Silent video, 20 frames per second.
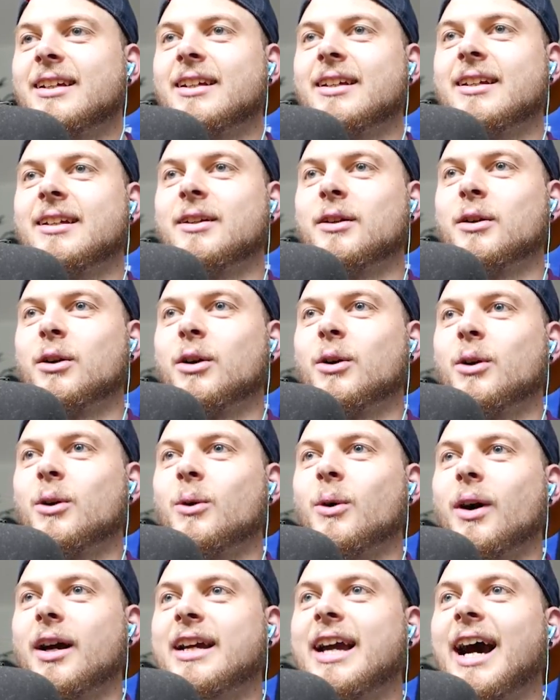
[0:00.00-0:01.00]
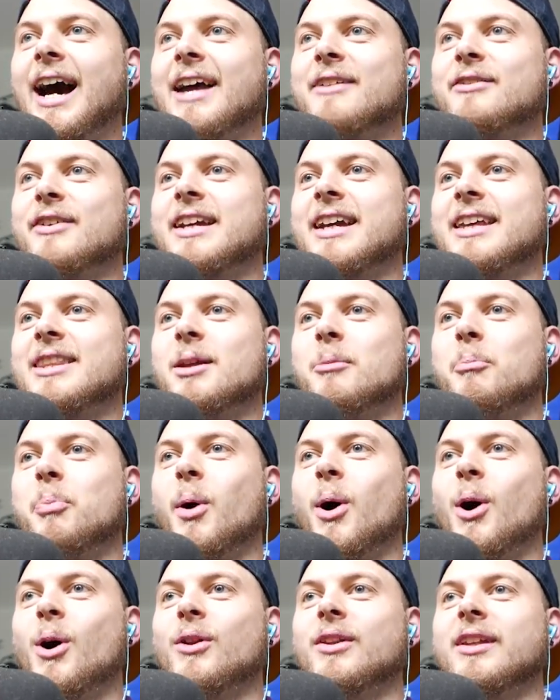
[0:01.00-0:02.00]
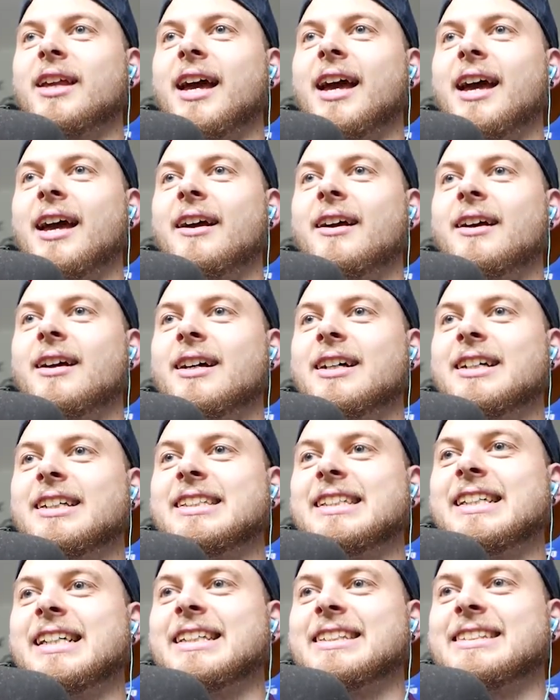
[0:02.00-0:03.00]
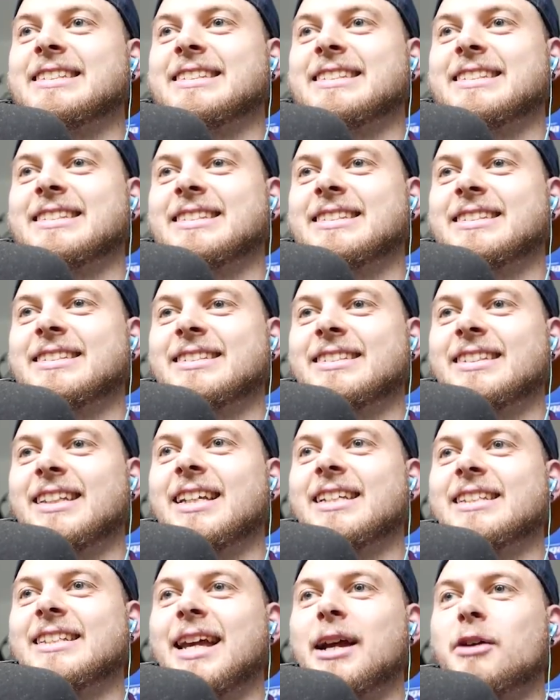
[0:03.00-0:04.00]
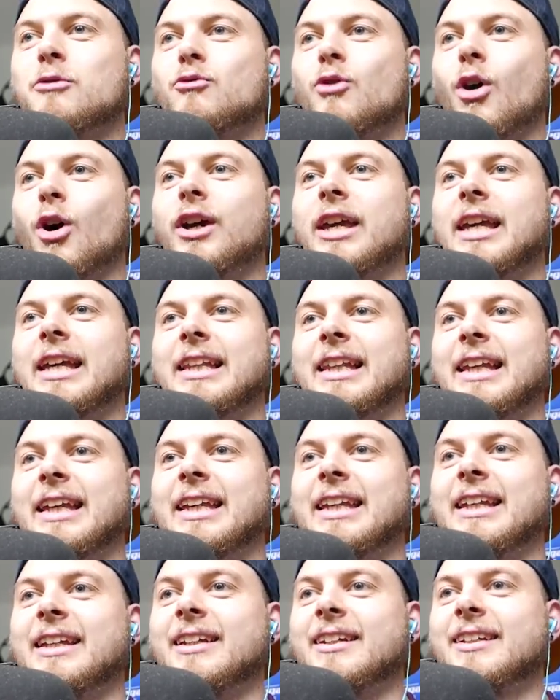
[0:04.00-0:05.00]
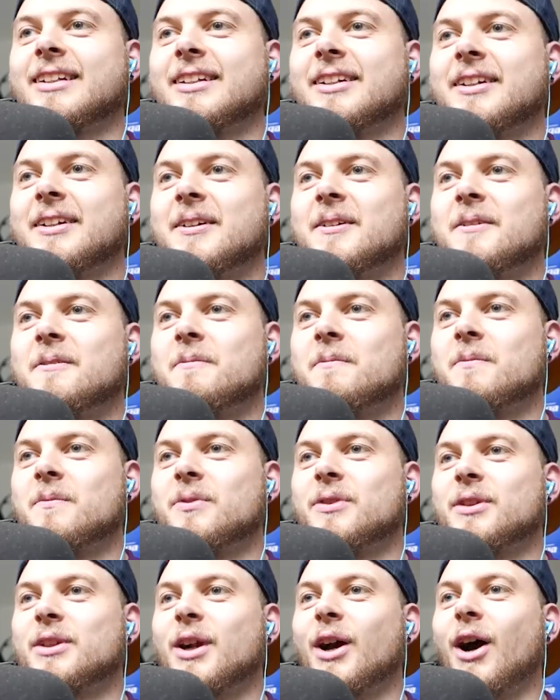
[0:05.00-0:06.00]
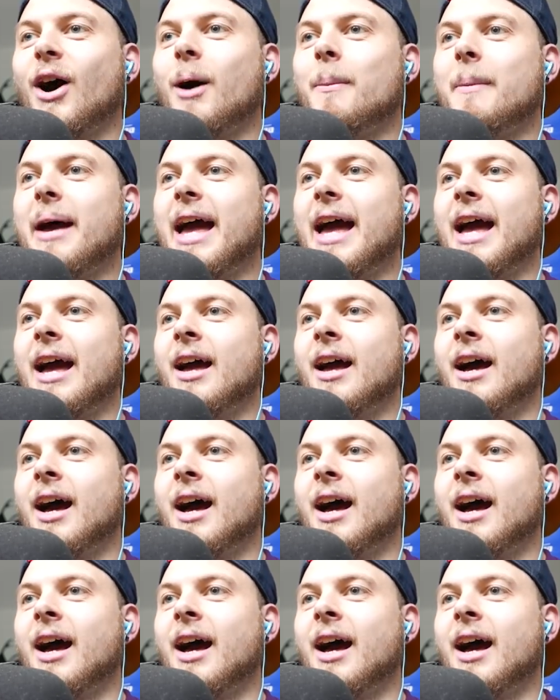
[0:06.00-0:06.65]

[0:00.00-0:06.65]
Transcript: oh, I can't even get the ball yet. Ah, uh, it's like Rocket League. Oh, I went it the wrong way. oh man,